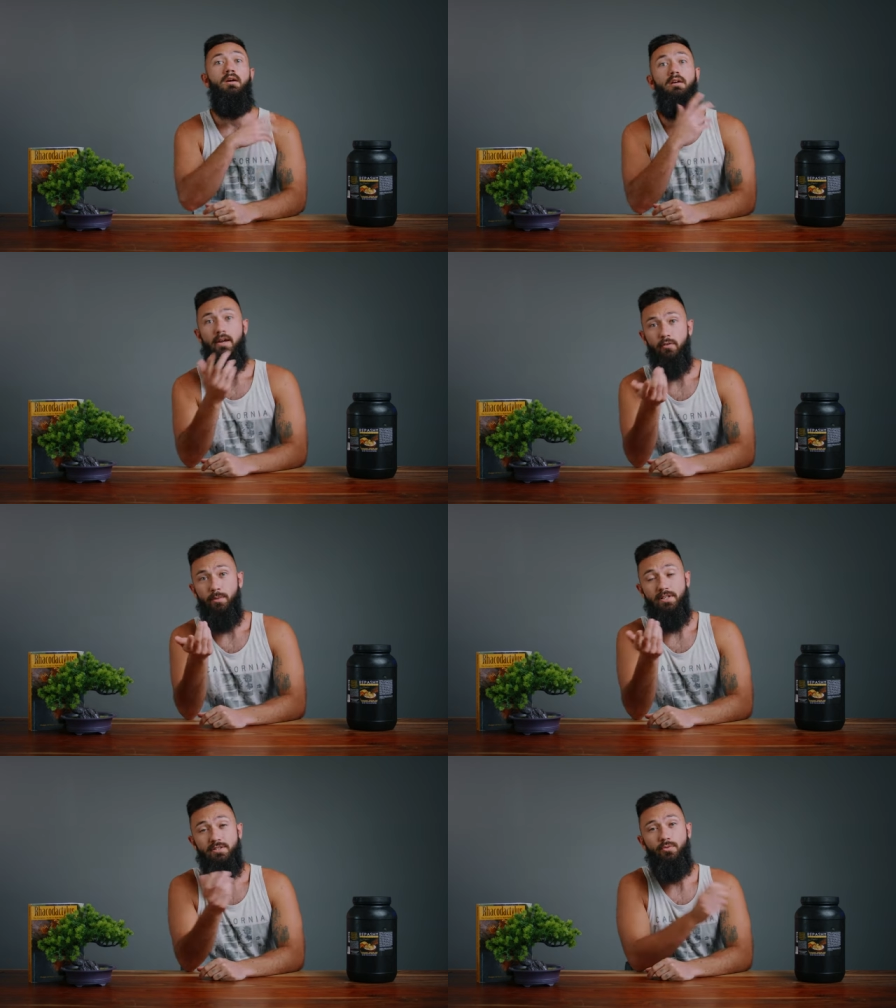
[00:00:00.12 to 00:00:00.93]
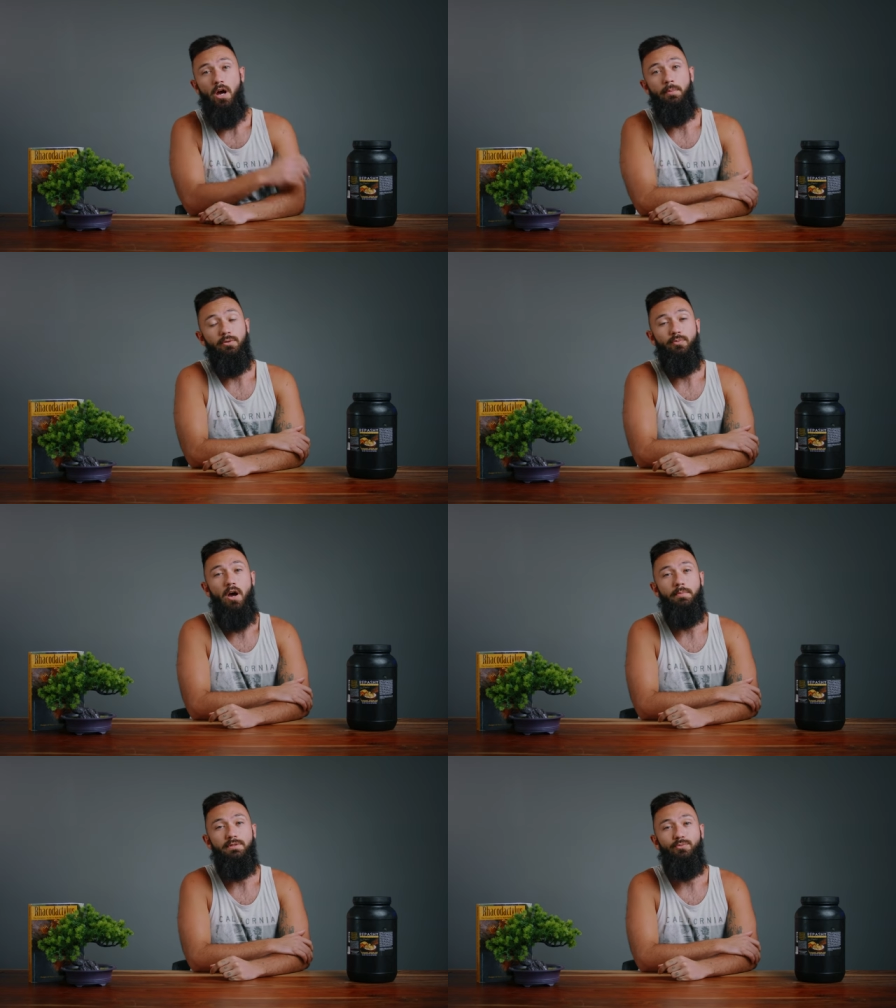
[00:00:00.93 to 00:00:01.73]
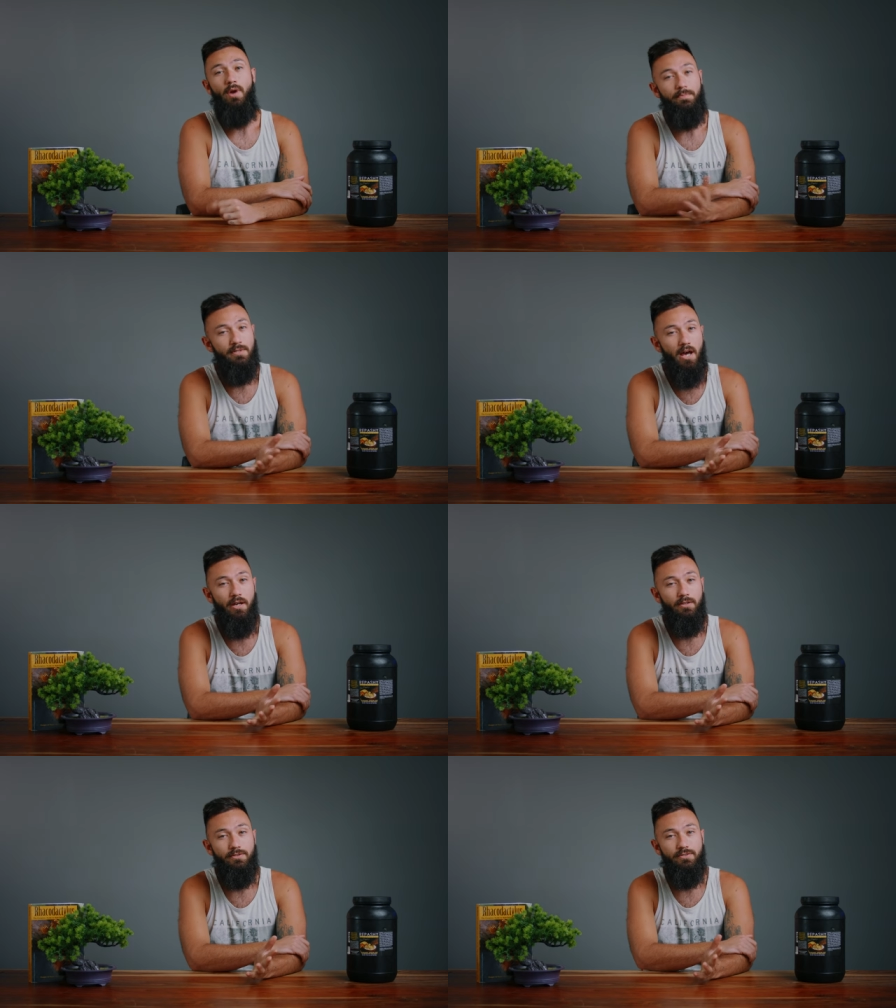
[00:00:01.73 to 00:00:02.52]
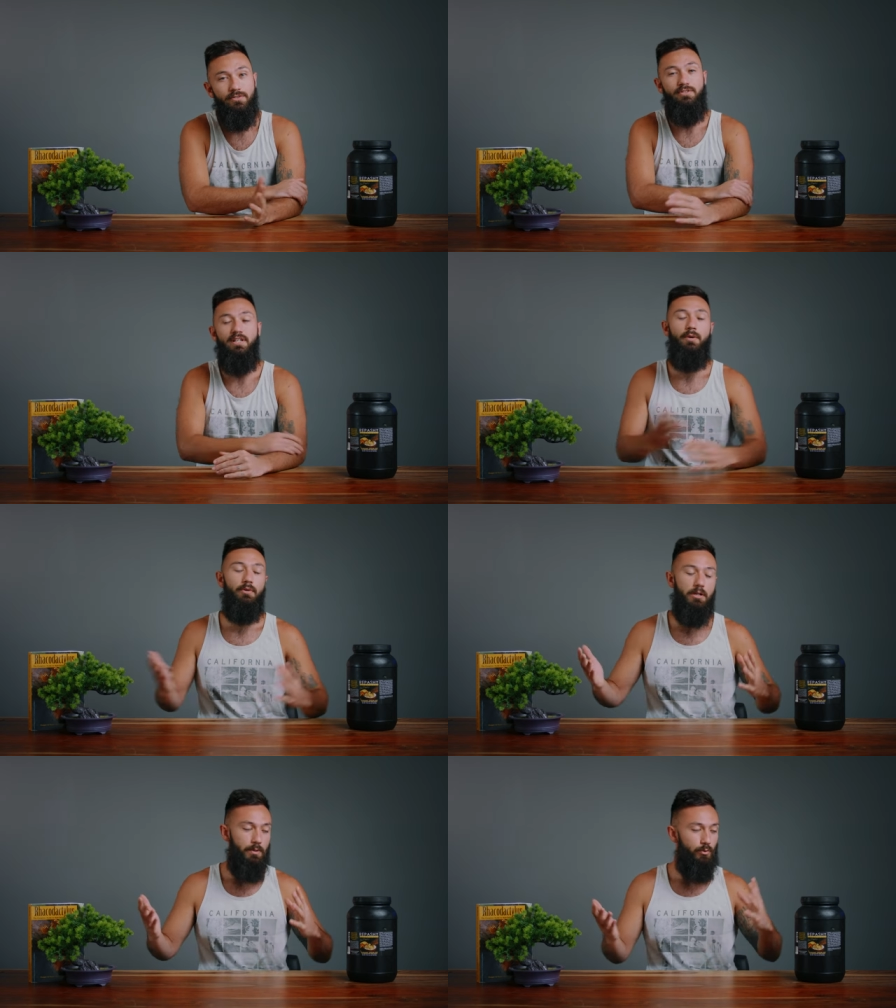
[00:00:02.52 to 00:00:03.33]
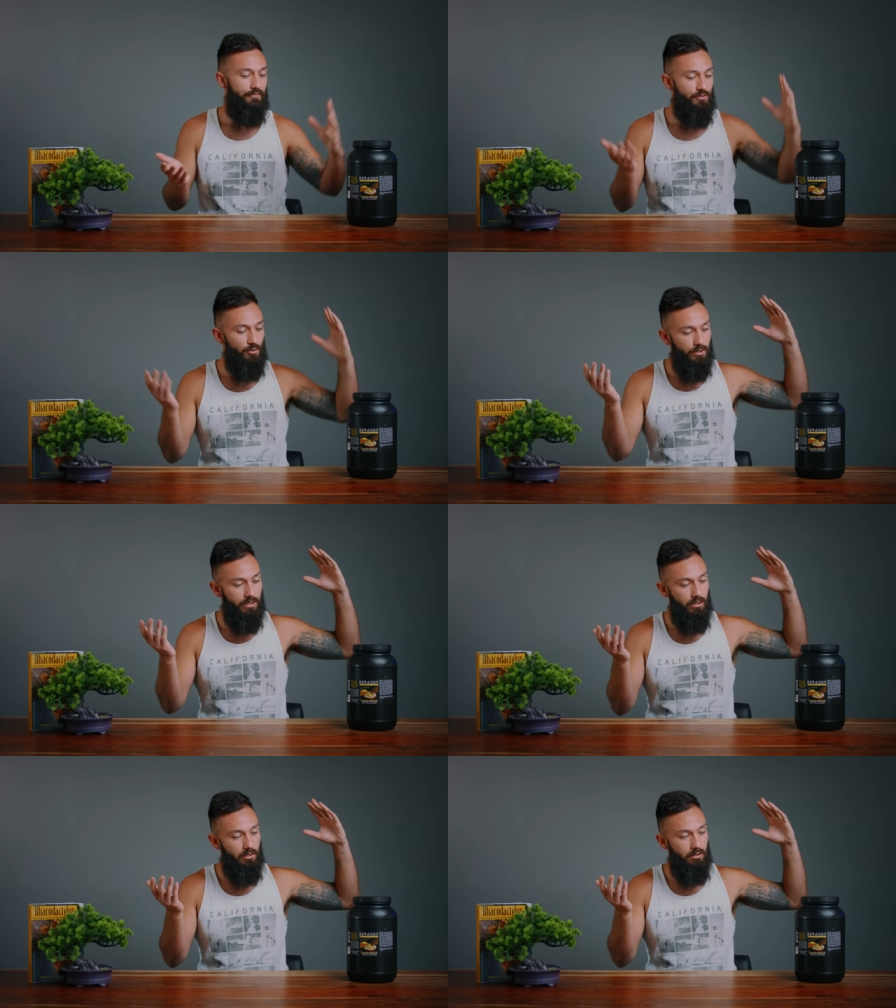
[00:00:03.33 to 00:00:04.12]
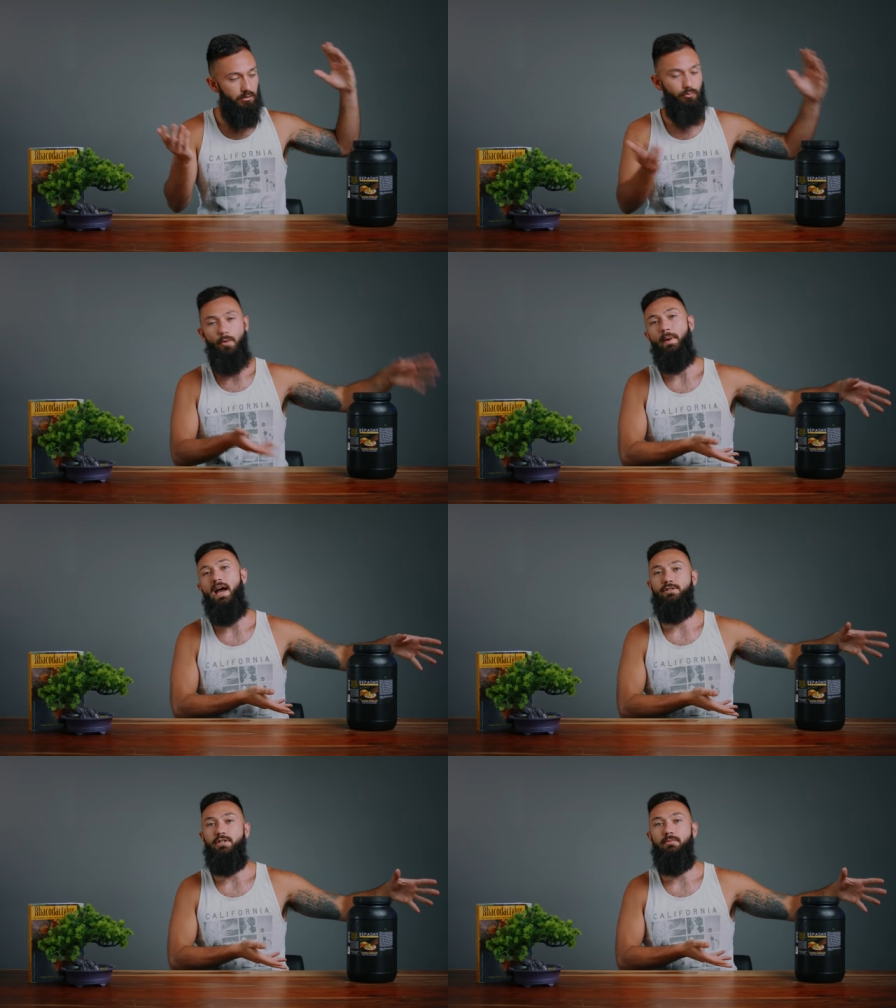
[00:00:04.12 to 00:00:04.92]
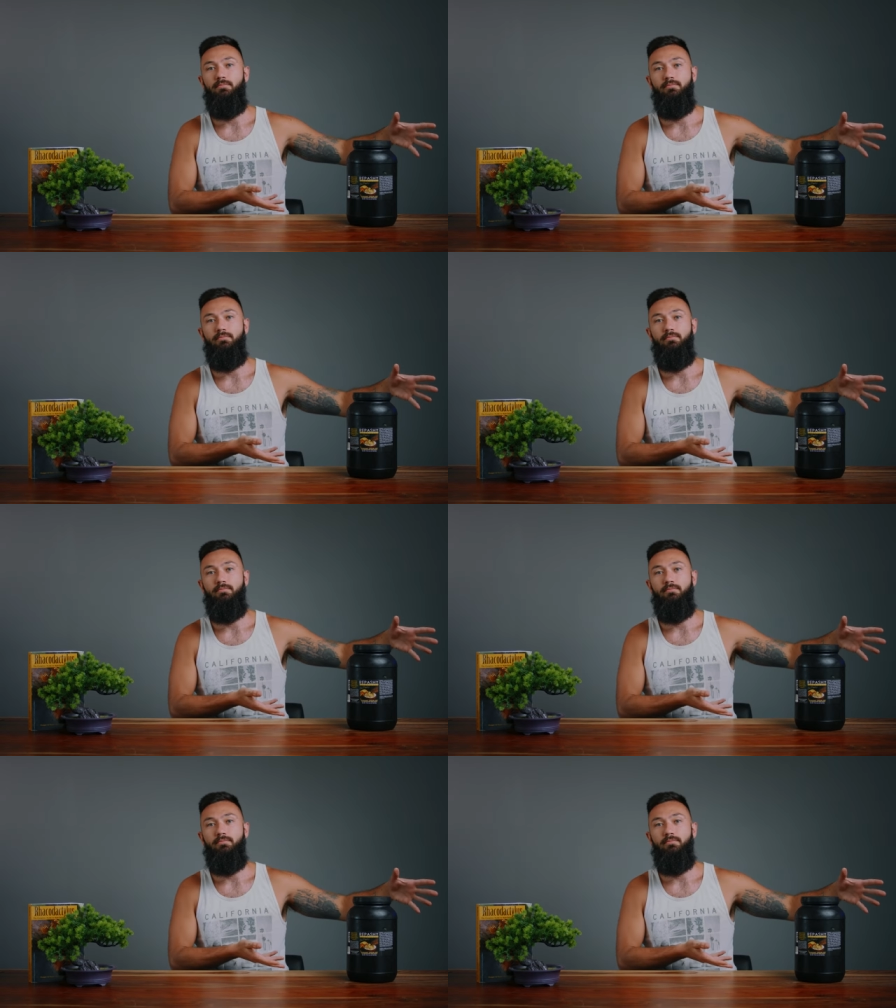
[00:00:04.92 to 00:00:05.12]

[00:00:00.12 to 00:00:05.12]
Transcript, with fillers: Hey everybody, this is Robby with Robby's Reptiles. Today we're gonna be reviewing Repashy.